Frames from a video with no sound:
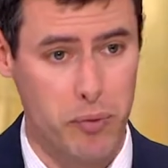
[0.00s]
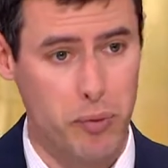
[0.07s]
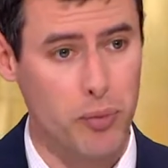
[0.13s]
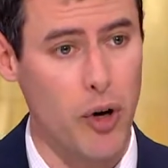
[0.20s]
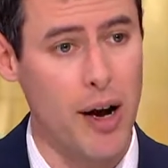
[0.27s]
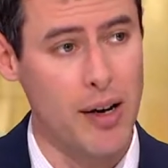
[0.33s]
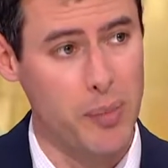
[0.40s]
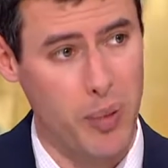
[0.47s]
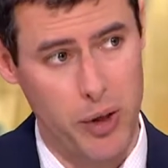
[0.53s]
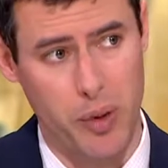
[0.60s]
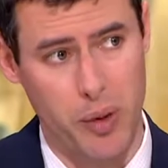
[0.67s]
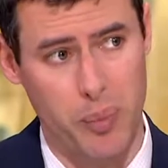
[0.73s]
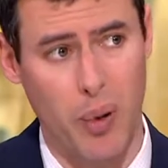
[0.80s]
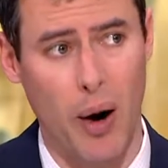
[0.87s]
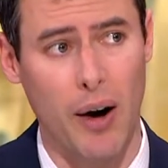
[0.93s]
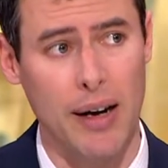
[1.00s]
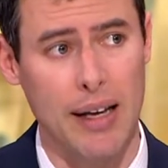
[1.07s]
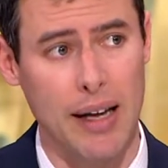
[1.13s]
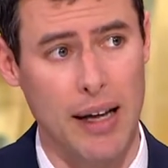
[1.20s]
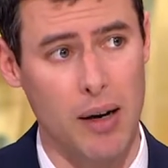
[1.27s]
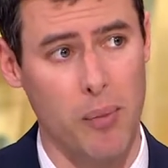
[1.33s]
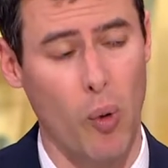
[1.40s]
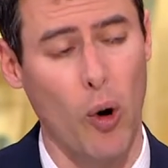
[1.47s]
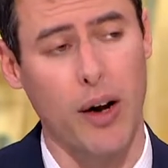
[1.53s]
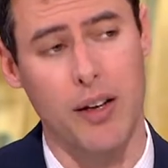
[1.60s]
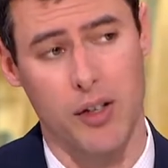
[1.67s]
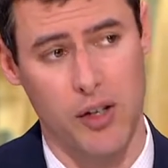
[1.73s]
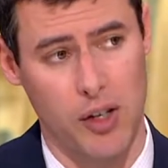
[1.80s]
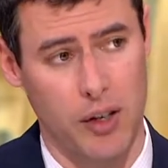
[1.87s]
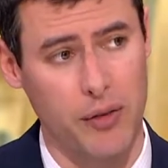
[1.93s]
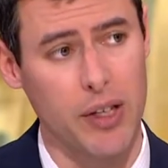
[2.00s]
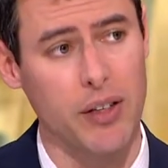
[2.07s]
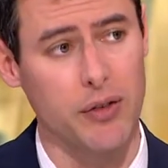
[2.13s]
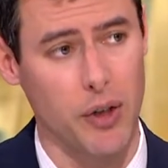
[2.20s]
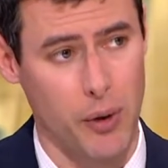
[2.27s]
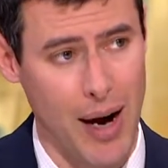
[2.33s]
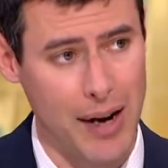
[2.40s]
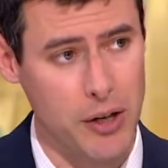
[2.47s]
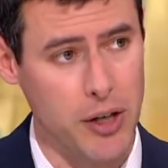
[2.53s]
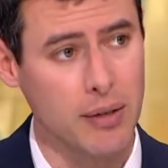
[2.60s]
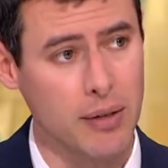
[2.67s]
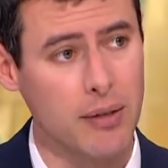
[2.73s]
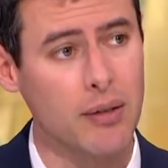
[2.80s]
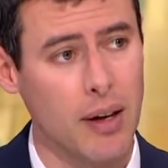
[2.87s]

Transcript: trying to push the party in a more conservative direction.